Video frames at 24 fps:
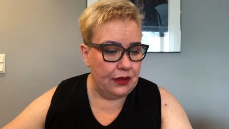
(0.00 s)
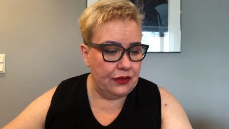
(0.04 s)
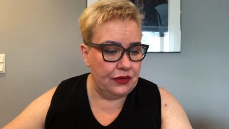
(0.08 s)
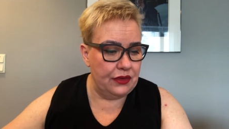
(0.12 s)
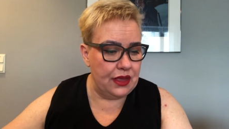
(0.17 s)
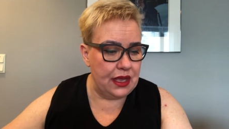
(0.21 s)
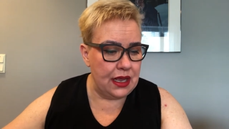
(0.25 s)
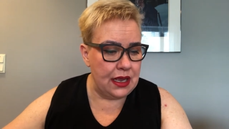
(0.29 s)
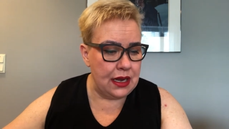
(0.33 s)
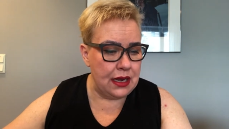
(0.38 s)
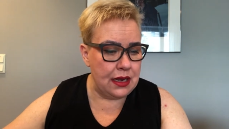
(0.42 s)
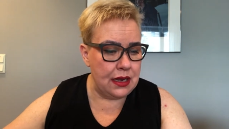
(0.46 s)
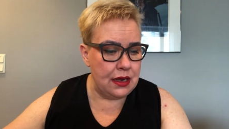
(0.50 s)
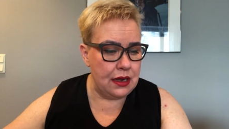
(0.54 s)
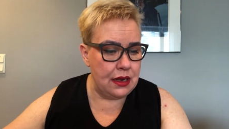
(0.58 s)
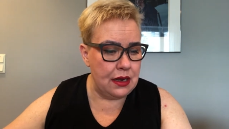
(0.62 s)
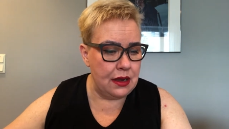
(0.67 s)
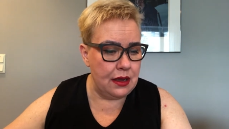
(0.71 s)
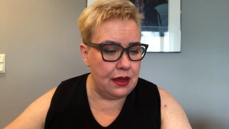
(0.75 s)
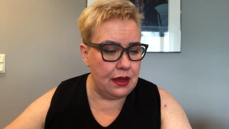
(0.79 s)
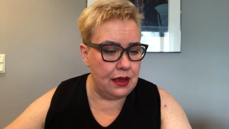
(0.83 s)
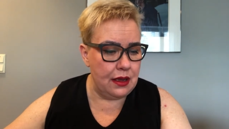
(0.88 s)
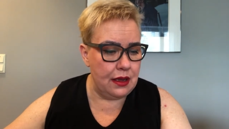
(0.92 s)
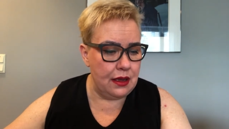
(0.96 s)
Then
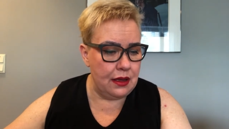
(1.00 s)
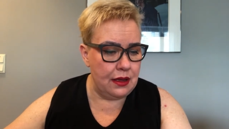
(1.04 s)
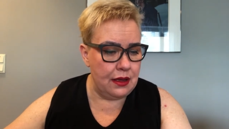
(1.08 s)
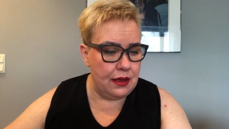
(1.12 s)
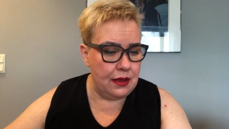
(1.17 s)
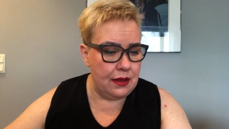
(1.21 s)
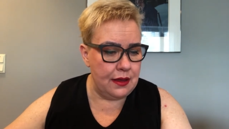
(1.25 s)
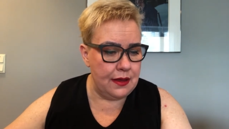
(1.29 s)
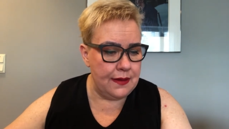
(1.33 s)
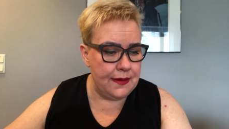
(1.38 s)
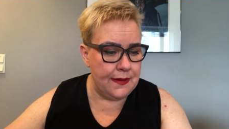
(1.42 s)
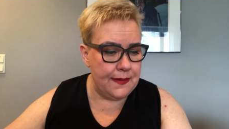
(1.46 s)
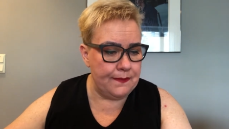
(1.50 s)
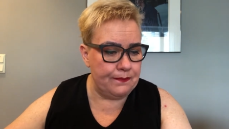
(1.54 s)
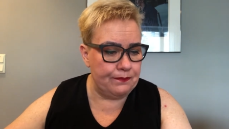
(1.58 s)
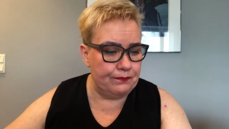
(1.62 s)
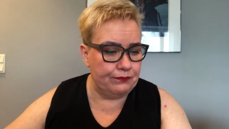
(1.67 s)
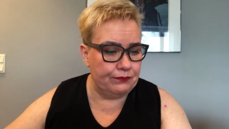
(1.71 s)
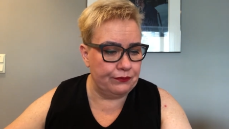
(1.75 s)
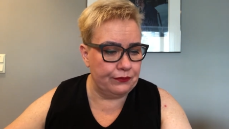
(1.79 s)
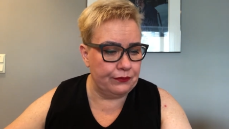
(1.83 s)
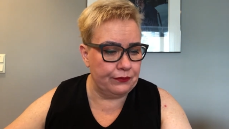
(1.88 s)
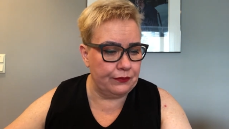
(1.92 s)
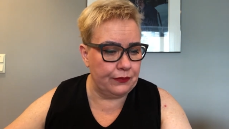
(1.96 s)

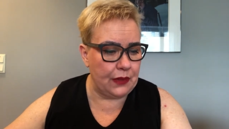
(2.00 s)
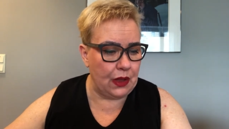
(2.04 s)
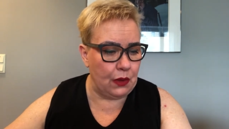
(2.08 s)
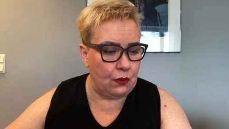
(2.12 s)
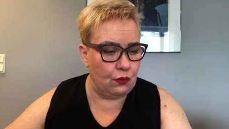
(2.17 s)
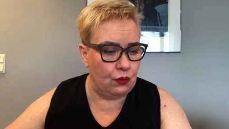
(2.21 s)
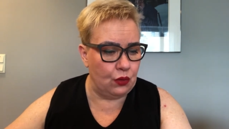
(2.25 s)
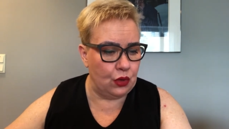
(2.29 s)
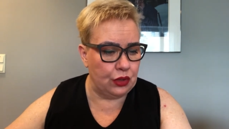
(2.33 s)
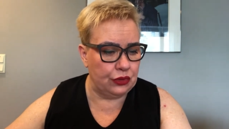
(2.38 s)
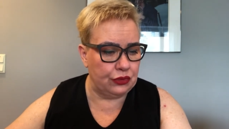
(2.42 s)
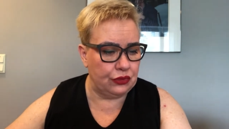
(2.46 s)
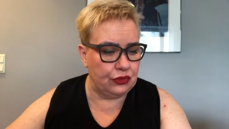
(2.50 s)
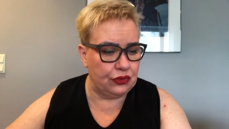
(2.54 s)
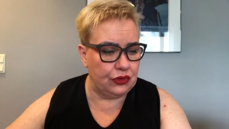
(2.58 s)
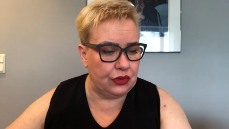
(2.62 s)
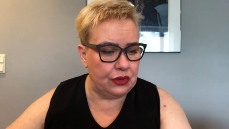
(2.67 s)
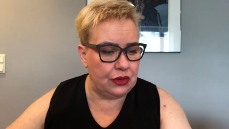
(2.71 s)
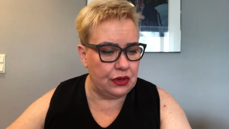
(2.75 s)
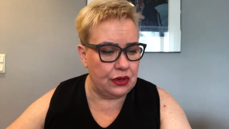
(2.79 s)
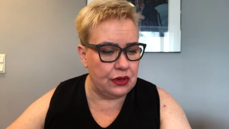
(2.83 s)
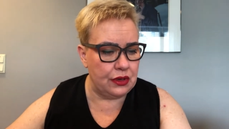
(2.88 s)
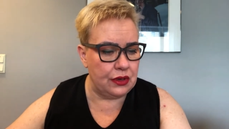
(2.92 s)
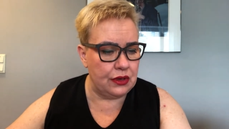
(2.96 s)
what
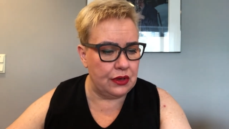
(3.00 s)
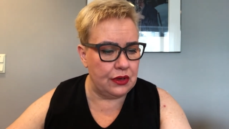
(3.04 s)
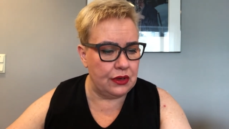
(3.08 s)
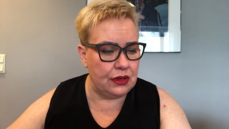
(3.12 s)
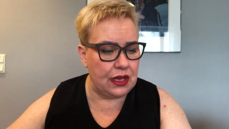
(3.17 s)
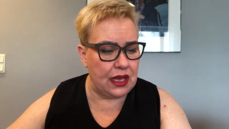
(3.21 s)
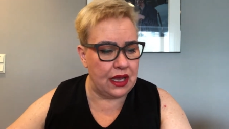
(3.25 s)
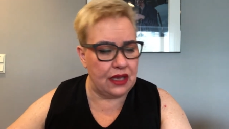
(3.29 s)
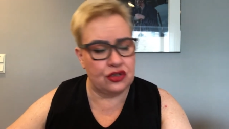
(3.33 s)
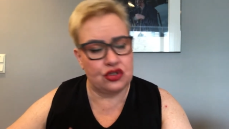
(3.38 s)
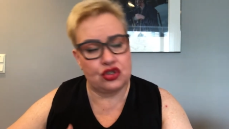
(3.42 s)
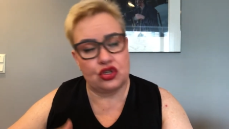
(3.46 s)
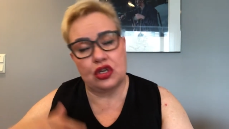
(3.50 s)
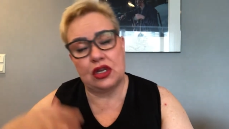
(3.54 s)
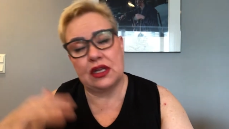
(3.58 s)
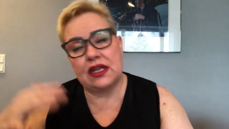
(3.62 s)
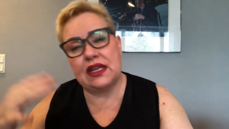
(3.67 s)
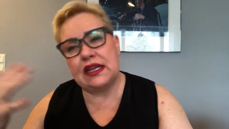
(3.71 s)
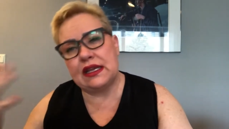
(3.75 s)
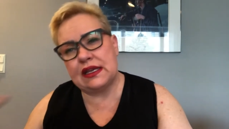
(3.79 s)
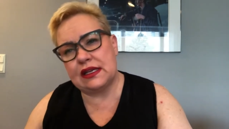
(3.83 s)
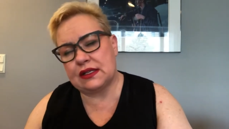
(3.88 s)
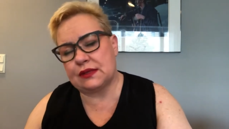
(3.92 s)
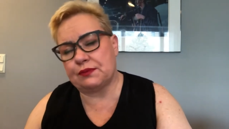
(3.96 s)

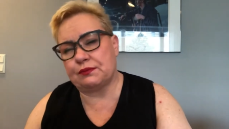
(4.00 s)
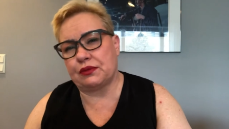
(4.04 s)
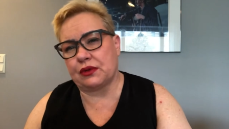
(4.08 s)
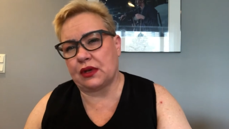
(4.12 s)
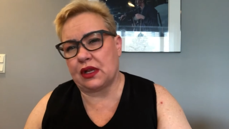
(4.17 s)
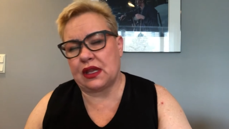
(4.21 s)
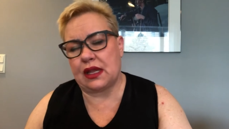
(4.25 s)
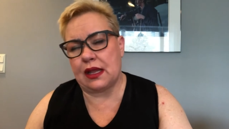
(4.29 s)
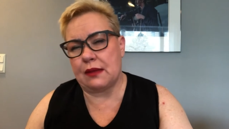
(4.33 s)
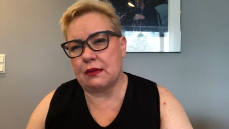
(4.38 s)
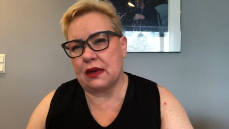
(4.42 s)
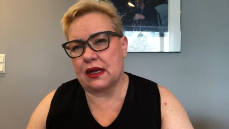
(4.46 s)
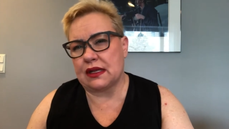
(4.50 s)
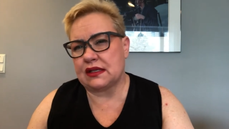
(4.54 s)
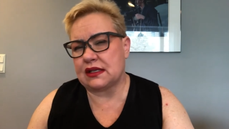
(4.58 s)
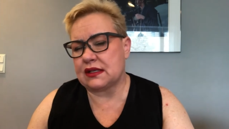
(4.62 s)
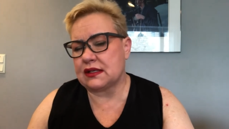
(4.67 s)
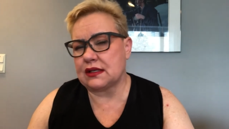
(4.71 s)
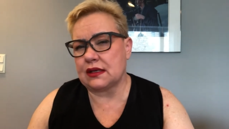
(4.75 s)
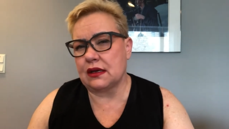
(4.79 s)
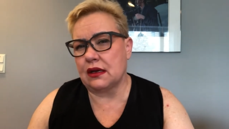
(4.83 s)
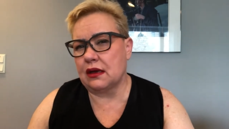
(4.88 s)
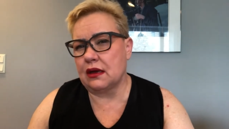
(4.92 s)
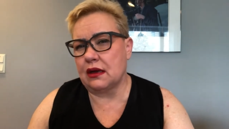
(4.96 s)
actually is pretty
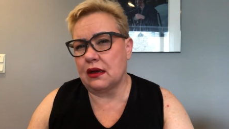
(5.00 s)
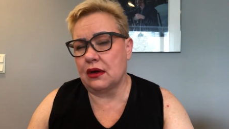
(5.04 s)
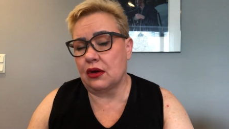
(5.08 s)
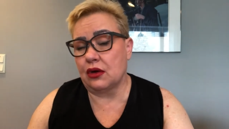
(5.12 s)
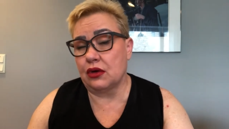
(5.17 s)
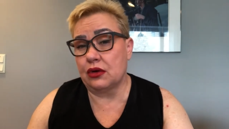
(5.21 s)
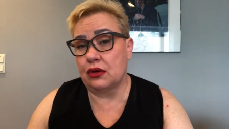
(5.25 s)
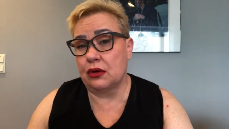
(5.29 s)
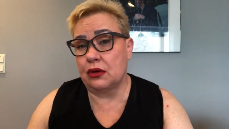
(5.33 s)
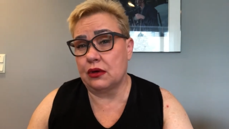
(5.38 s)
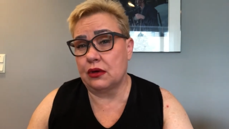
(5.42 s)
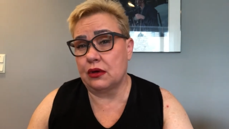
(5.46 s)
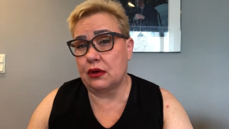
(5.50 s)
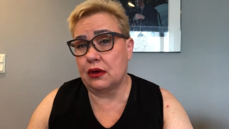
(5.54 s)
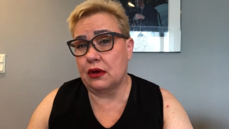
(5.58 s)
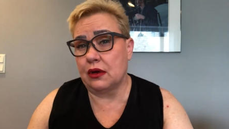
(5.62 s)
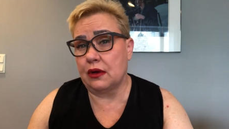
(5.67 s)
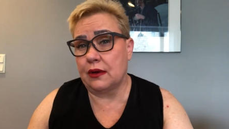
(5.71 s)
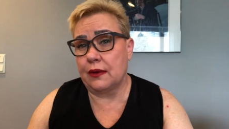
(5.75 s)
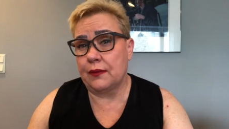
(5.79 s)
much on